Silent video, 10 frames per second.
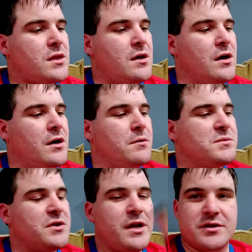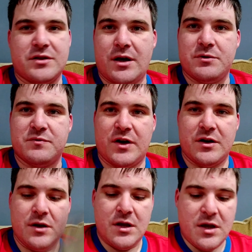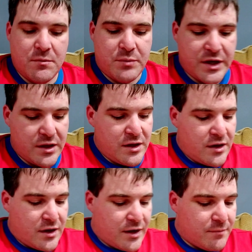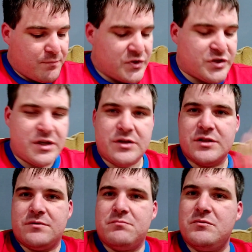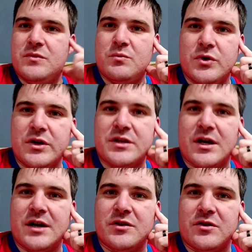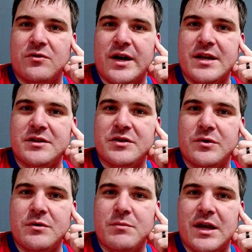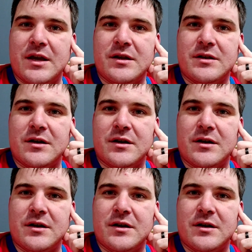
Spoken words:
So yeah, so that was fun. But she just really kind of took a liking to him and